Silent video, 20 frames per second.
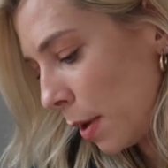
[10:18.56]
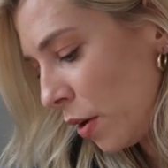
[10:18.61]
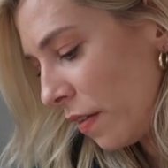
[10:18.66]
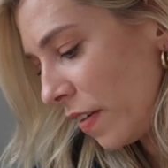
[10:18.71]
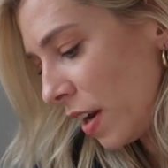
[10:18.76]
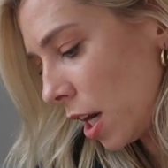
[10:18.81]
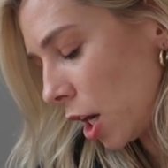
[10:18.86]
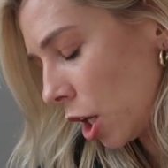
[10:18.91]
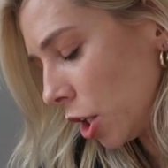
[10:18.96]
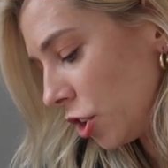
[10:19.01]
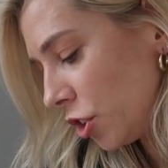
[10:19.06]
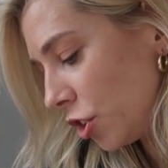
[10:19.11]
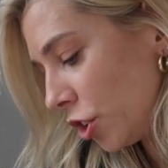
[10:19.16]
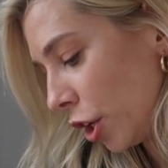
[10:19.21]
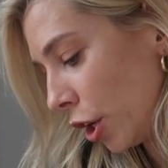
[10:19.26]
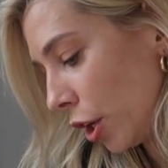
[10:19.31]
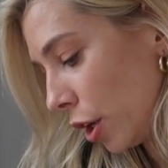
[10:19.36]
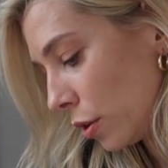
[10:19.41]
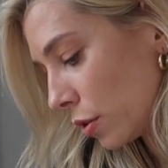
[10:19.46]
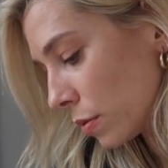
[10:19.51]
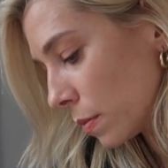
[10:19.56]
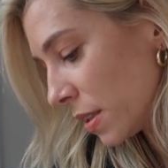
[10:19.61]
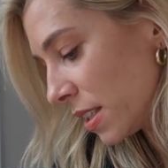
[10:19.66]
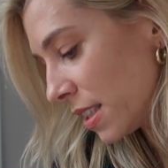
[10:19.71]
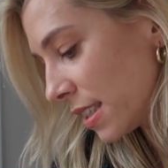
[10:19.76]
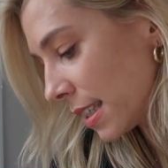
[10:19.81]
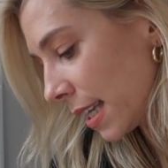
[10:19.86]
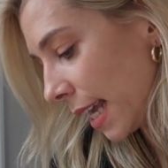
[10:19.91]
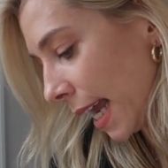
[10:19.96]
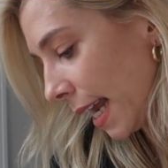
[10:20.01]
moving on to some
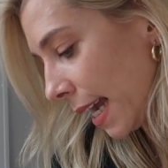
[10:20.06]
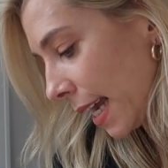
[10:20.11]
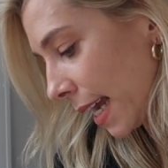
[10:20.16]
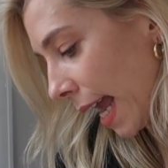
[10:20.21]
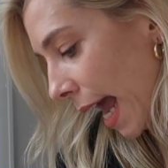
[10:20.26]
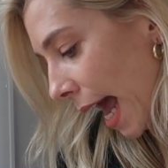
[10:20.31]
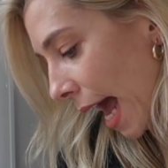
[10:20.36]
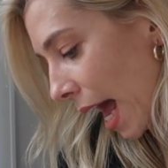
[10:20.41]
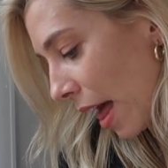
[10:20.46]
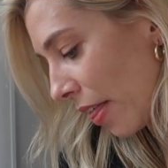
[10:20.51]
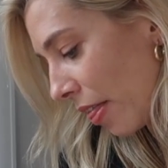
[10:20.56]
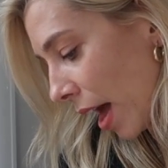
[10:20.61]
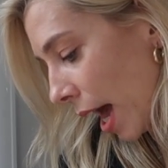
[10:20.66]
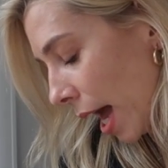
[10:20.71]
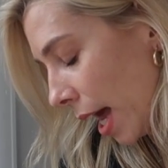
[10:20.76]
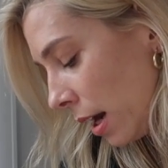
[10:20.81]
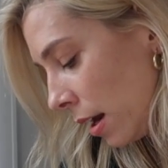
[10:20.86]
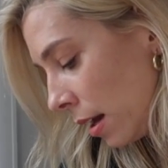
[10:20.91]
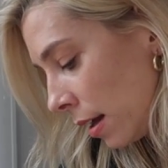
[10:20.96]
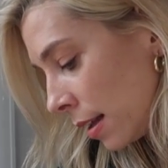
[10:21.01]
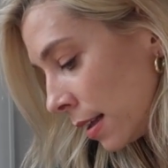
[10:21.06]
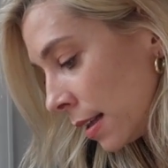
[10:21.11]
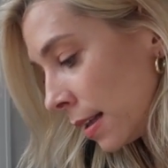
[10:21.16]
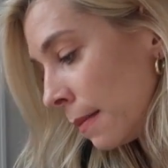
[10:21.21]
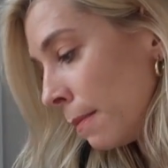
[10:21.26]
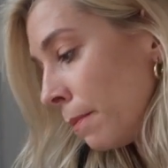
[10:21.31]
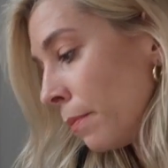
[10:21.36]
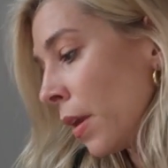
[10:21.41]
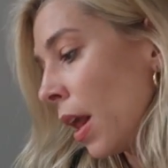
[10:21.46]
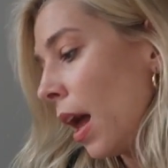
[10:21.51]
skincare then.
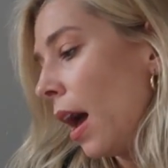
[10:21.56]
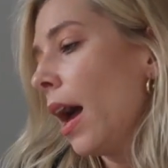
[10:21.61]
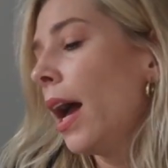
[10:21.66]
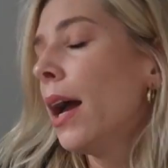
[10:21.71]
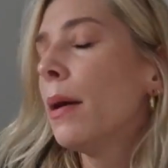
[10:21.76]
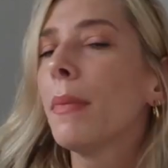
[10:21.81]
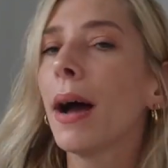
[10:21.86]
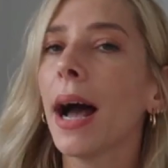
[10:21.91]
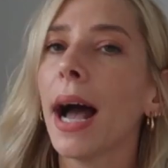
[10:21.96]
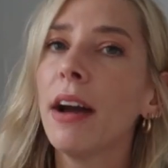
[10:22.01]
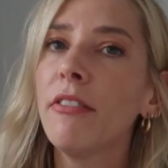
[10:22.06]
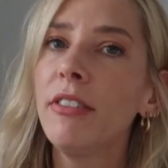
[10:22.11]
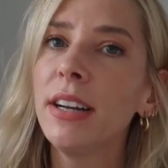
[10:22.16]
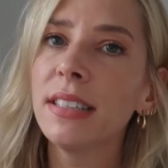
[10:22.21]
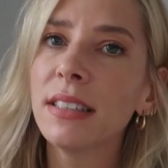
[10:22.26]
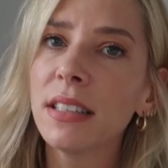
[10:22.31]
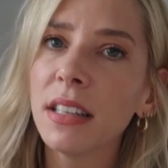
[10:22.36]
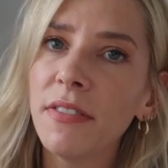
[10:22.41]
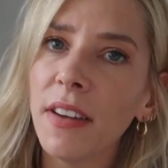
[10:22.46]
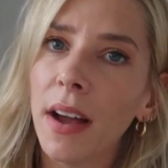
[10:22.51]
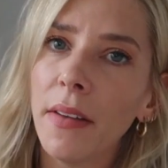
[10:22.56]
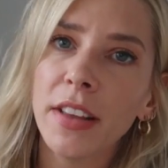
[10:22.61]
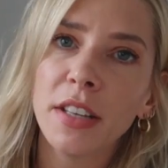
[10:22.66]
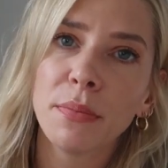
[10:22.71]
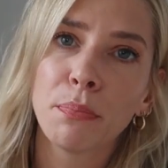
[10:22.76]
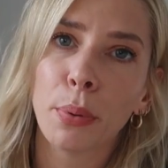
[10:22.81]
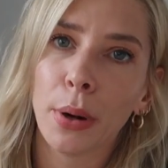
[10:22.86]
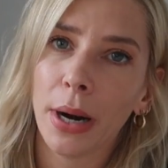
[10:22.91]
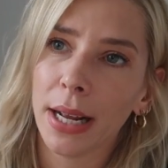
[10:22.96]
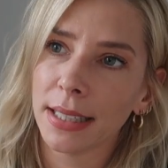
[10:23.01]
I recently found
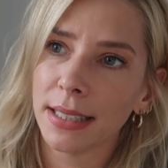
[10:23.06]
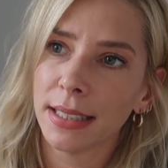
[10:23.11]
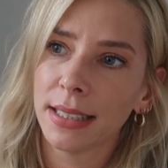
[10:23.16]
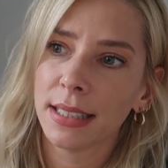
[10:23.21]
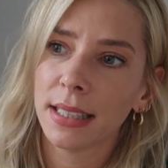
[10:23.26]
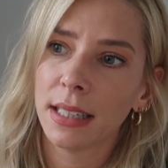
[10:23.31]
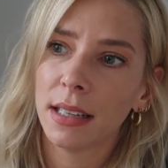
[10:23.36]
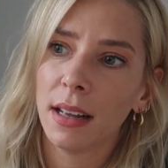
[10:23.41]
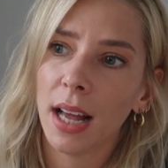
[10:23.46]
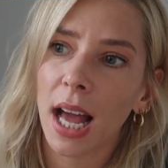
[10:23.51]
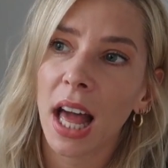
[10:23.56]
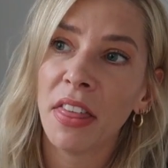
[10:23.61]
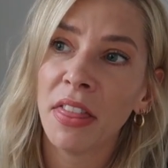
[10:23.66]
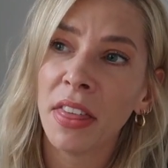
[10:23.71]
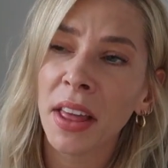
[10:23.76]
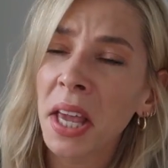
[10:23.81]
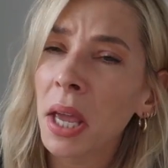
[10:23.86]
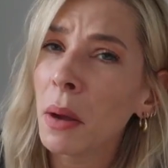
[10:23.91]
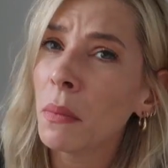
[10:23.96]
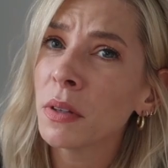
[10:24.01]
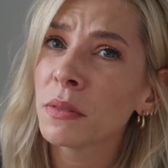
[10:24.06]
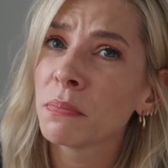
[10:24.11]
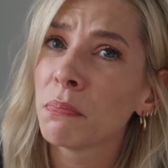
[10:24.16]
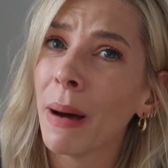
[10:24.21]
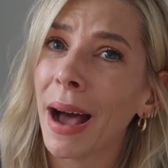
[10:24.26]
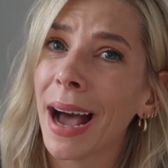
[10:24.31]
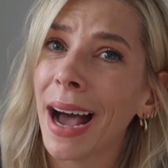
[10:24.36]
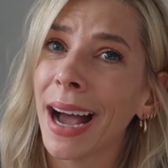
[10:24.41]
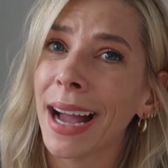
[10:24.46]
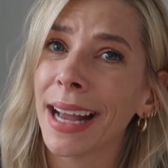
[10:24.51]
this brand. I think it was
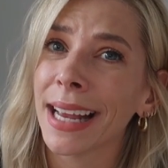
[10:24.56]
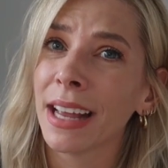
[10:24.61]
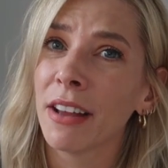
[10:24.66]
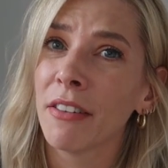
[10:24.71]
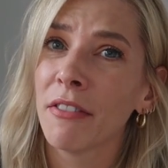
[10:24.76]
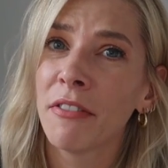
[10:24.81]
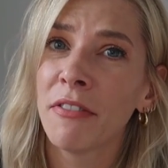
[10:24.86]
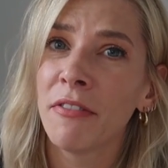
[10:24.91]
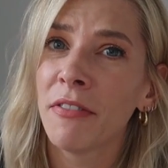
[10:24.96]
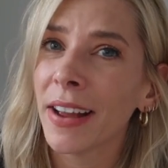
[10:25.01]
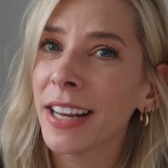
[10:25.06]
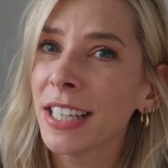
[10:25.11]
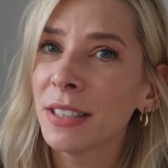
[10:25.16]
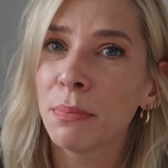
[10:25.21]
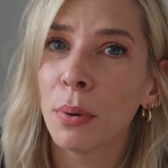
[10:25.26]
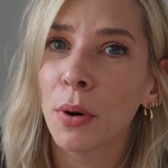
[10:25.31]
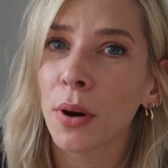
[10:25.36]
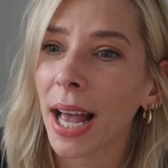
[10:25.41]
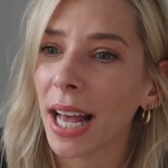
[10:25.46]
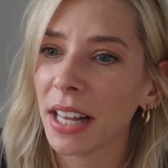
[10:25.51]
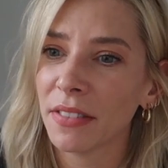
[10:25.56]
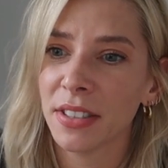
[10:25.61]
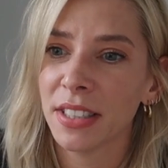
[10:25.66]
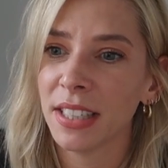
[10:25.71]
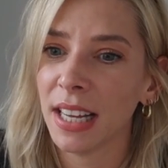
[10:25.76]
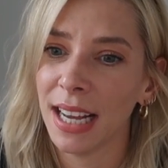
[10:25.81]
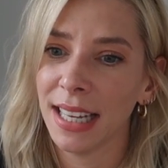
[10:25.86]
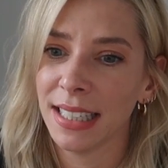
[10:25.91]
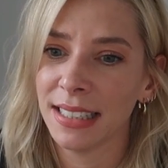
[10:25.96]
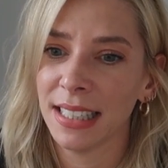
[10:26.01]
by Facebook
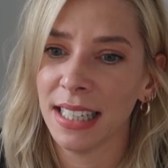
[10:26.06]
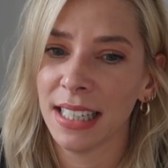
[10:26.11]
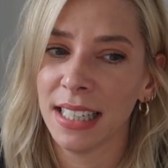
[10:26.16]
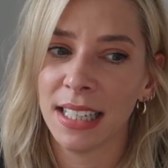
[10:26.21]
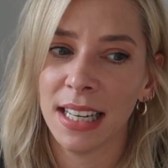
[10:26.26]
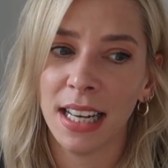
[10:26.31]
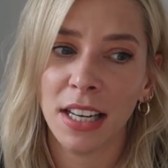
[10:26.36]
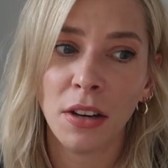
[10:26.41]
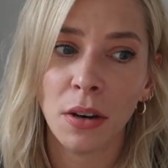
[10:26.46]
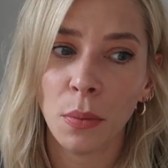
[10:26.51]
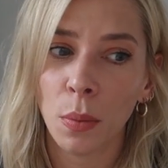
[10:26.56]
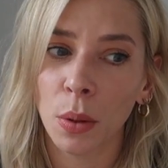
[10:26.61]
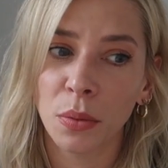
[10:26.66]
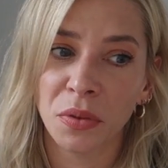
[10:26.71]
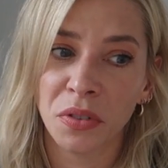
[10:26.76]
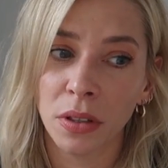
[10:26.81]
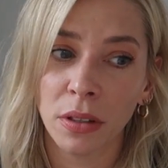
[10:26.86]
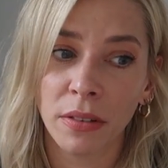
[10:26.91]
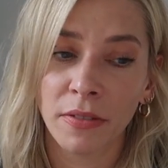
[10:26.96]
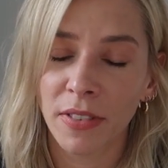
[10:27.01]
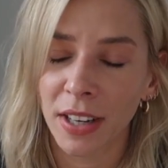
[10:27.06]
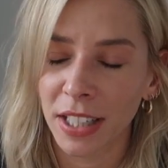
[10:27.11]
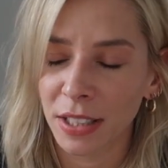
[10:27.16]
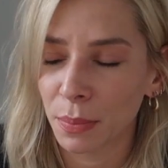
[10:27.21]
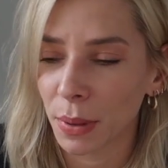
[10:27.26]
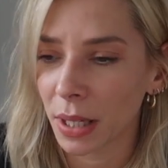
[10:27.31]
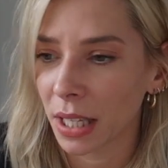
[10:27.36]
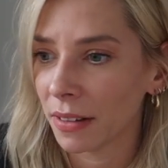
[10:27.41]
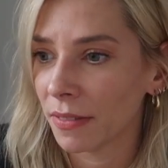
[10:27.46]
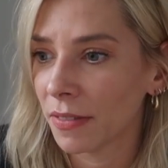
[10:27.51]
advertising. I don't know what I was doing on
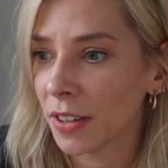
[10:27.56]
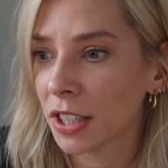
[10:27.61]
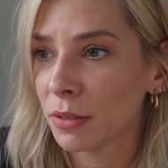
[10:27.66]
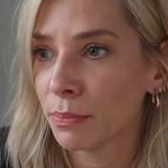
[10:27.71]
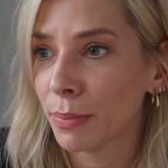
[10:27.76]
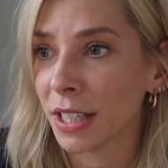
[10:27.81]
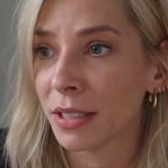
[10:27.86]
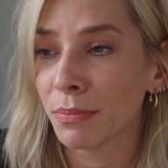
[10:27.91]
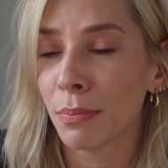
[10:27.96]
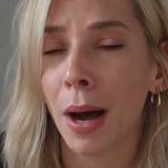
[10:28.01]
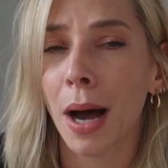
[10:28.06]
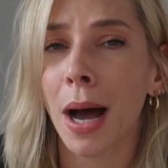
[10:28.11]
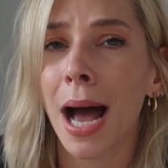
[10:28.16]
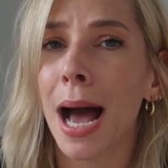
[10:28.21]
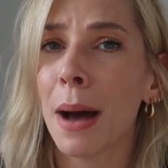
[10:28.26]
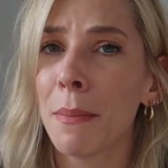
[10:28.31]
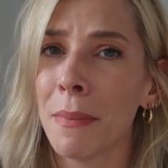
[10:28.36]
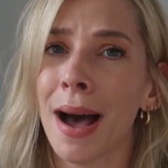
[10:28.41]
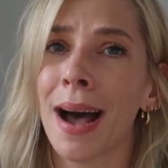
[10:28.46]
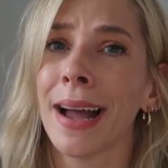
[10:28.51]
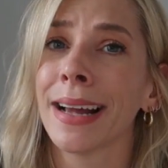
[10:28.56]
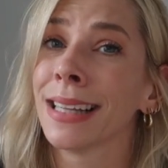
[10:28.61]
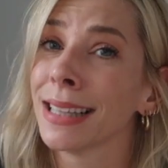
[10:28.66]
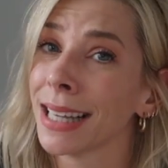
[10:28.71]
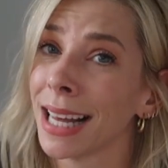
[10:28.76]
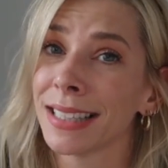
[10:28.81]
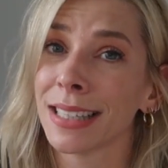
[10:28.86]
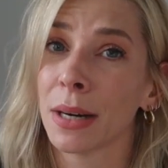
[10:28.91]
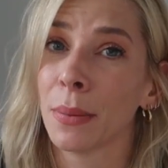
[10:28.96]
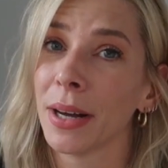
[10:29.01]
Facebook in the first place, but am I
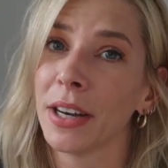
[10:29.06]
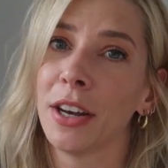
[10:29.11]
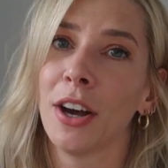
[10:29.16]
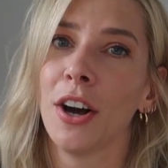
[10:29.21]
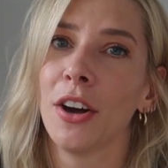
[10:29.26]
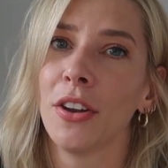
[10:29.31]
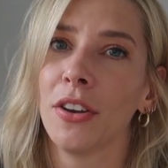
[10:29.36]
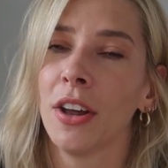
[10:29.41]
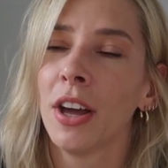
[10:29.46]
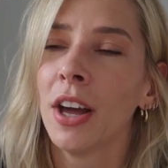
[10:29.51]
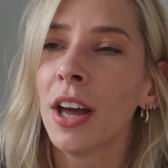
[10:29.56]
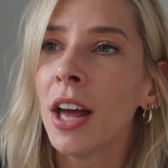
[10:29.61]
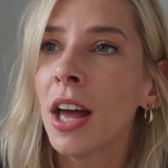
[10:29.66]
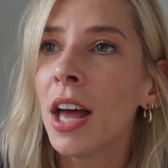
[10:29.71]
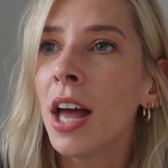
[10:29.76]
glad I went on.